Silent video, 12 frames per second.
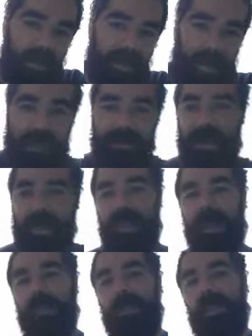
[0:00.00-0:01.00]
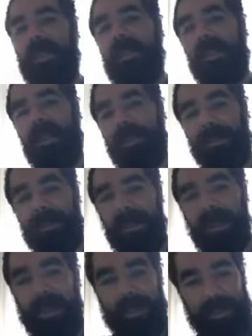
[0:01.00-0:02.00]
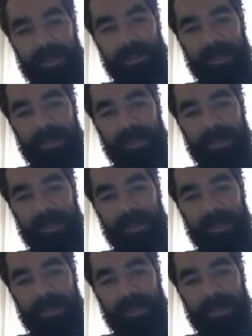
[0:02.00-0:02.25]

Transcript: mine might not be a gentle death.